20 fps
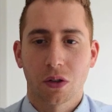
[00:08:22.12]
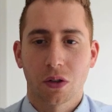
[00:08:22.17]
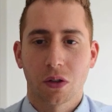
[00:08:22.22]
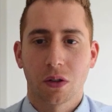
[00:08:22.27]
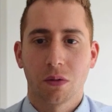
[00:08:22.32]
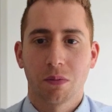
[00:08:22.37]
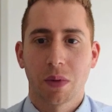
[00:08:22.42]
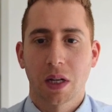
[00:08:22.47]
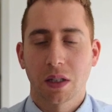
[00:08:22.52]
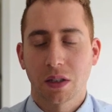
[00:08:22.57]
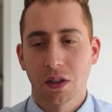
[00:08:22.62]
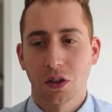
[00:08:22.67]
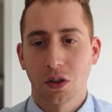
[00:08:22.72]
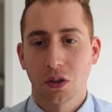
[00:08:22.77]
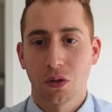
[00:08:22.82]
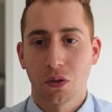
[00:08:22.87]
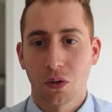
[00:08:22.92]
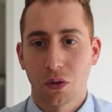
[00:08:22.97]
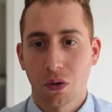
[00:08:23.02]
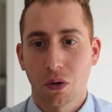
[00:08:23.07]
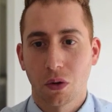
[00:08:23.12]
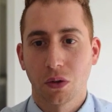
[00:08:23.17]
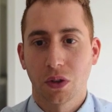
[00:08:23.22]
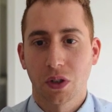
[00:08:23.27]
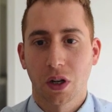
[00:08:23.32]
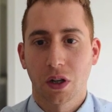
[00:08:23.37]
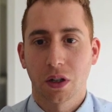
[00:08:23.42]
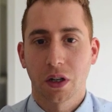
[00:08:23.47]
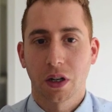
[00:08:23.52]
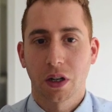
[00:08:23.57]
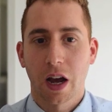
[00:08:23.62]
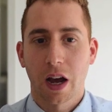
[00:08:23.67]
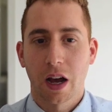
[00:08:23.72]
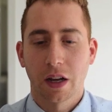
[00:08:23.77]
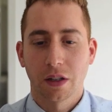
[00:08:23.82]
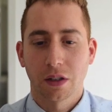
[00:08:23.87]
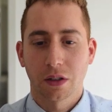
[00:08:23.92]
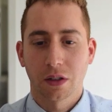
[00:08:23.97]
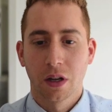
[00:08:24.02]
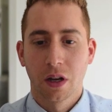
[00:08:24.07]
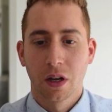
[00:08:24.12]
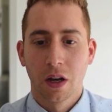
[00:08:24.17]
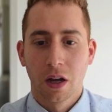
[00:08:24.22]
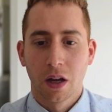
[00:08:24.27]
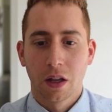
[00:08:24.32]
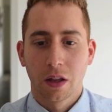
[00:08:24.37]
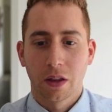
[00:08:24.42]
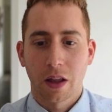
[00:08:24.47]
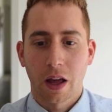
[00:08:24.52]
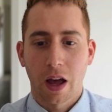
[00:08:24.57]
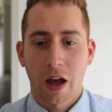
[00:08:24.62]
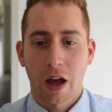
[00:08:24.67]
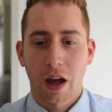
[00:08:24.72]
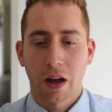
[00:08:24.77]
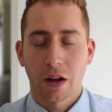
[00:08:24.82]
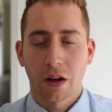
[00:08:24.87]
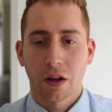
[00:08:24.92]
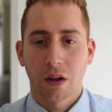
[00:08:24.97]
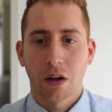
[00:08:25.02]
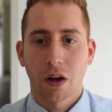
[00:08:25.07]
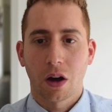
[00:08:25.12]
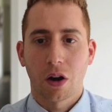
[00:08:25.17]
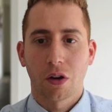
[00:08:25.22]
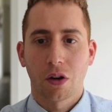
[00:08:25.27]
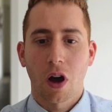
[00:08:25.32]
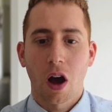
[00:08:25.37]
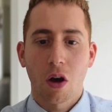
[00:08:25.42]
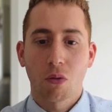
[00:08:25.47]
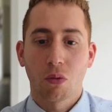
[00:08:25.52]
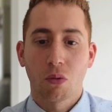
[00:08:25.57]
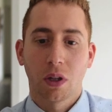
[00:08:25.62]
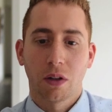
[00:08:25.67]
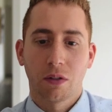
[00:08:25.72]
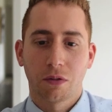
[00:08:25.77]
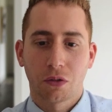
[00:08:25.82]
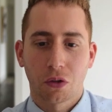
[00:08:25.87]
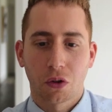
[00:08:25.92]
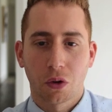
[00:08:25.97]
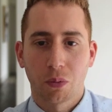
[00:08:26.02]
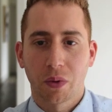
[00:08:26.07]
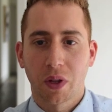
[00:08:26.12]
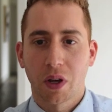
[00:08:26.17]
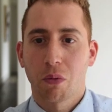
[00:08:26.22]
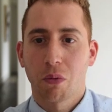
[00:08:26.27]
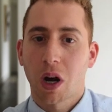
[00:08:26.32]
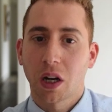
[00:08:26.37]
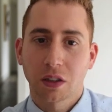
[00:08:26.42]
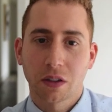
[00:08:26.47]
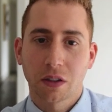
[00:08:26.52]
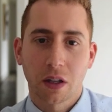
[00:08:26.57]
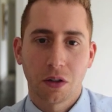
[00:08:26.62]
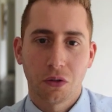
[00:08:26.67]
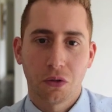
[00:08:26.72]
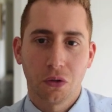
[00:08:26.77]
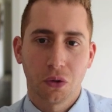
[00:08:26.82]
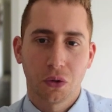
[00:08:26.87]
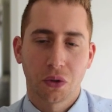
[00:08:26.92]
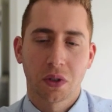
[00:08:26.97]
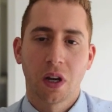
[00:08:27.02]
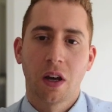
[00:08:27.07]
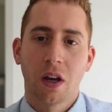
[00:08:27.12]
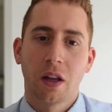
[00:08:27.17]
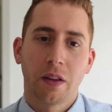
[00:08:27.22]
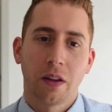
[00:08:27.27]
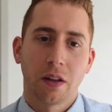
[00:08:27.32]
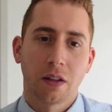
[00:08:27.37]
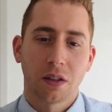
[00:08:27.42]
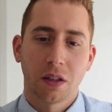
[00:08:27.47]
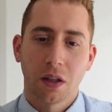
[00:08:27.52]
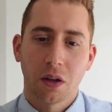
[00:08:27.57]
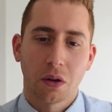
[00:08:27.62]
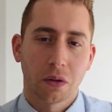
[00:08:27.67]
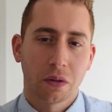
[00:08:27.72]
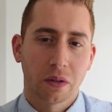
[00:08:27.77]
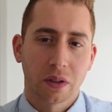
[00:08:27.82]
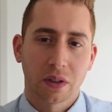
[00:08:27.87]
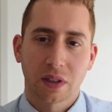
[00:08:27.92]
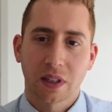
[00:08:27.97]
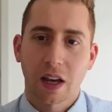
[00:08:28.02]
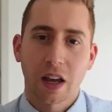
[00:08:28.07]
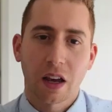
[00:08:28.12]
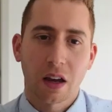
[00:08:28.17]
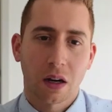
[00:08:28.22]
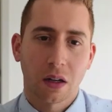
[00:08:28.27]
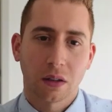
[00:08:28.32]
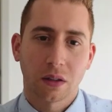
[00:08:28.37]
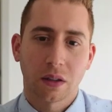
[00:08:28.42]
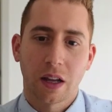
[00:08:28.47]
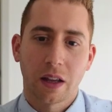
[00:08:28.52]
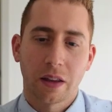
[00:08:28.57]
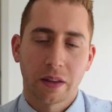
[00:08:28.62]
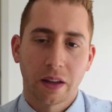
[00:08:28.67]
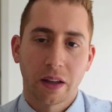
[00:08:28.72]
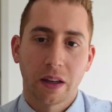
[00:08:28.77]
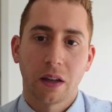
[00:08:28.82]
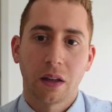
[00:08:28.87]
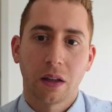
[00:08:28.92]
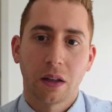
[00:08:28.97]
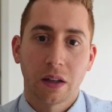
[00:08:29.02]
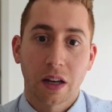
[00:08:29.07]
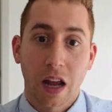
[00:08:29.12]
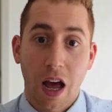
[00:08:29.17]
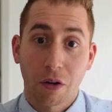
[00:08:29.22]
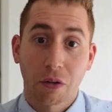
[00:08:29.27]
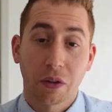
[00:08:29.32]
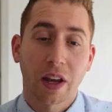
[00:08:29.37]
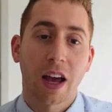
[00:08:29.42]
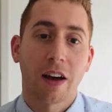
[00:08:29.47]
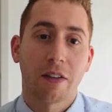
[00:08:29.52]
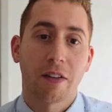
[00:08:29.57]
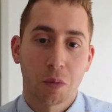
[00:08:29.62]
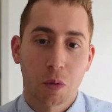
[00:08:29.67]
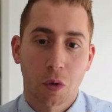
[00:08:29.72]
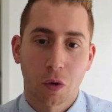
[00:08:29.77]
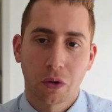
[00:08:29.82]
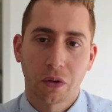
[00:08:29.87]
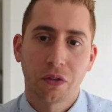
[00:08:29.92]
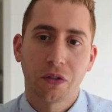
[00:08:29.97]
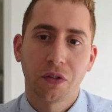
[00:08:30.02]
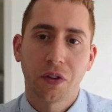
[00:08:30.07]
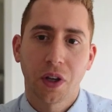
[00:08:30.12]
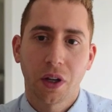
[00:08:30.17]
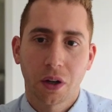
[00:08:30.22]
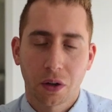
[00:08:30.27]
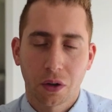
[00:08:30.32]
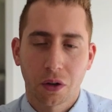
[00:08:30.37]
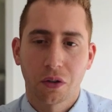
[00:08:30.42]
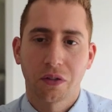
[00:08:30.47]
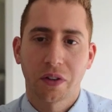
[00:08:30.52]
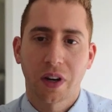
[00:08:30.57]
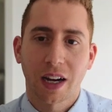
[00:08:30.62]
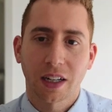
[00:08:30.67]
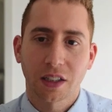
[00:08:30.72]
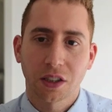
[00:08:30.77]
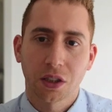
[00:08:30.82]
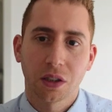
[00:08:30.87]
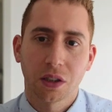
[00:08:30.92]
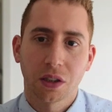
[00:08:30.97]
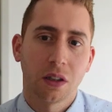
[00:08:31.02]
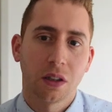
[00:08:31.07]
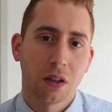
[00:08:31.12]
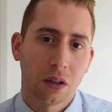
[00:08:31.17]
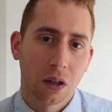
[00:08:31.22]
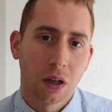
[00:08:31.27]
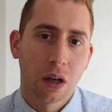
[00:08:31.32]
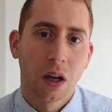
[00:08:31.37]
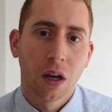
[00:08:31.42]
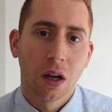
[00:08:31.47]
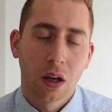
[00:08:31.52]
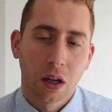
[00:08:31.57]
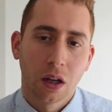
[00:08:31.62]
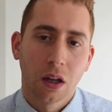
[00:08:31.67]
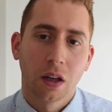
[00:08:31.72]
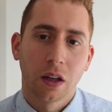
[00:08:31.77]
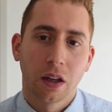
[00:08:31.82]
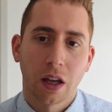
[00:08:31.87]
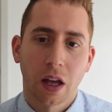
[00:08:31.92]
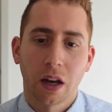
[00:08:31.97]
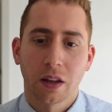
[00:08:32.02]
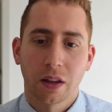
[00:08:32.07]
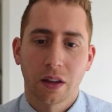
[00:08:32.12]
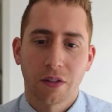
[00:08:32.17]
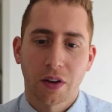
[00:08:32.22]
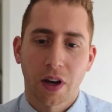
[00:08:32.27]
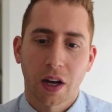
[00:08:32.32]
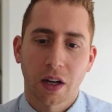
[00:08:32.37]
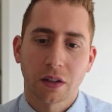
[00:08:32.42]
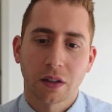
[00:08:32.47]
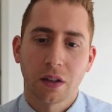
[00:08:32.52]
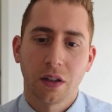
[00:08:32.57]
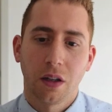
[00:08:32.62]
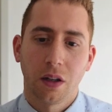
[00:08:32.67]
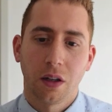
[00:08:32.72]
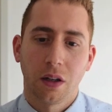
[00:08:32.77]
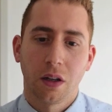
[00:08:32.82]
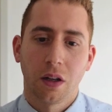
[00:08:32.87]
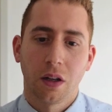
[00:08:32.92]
message to those younger guys that are not well informed? They watch the news, they see all this chaos, and they now they have more fear of actually getting the vaccine.